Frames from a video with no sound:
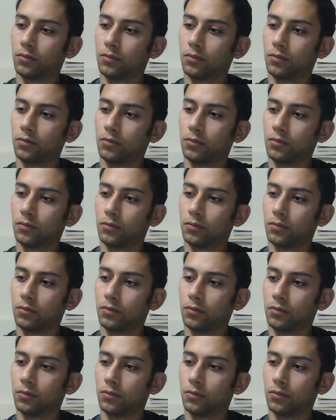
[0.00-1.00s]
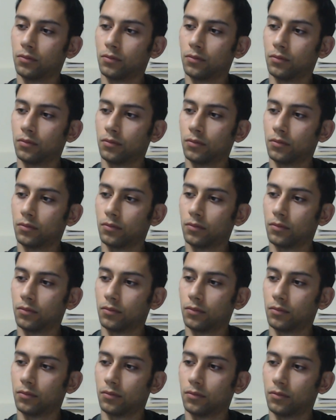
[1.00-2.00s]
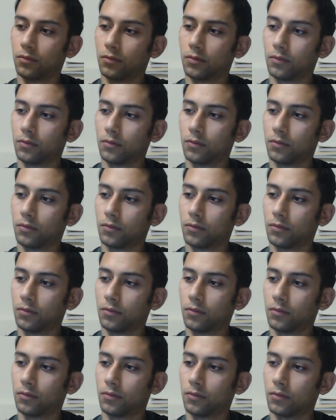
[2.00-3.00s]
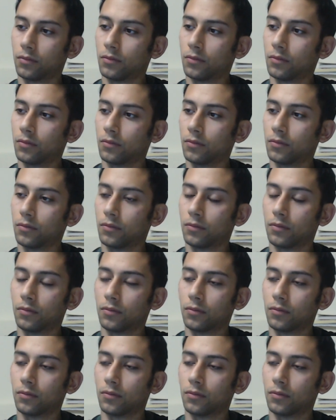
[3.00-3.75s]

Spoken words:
(silence)